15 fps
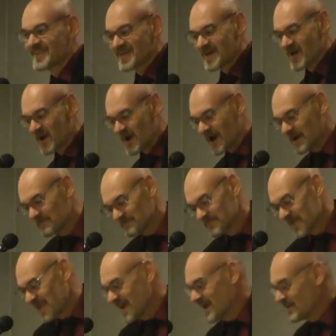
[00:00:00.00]
All right.
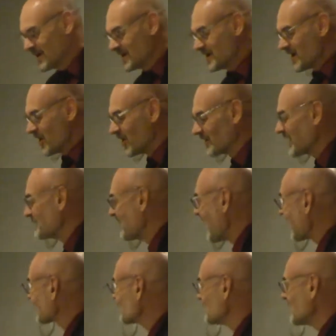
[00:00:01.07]
Anyway, okay,
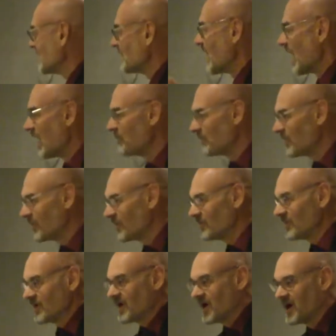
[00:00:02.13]
back to being
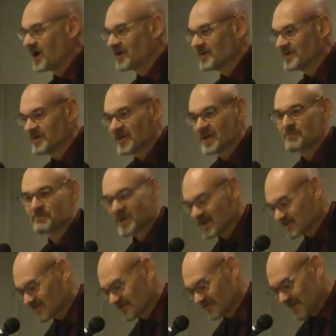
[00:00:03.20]
humbled, honored, and
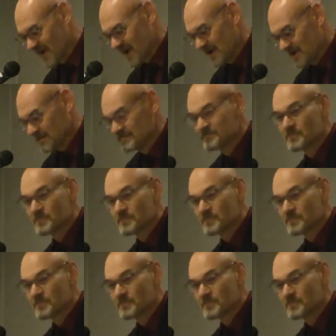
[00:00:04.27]
petrified.